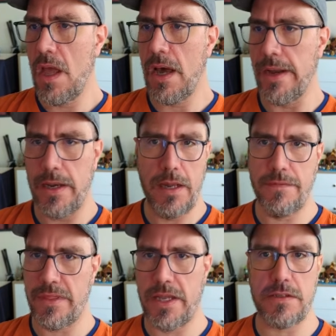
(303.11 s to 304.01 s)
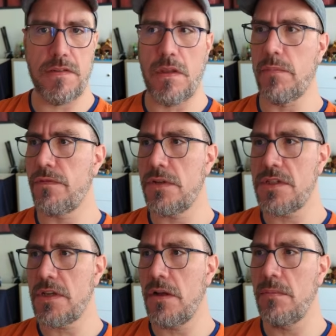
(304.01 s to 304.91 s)
I love that because I prefer
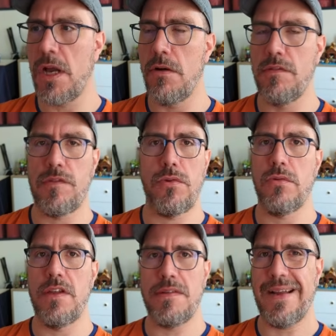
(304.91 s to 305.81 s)
to tell my own stories.